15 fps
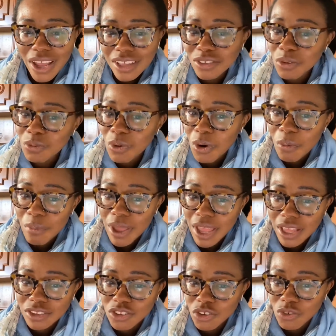is a
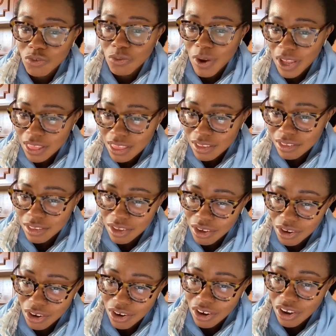romance you've read this
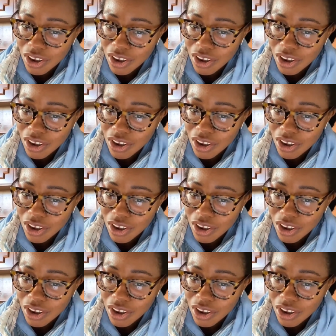year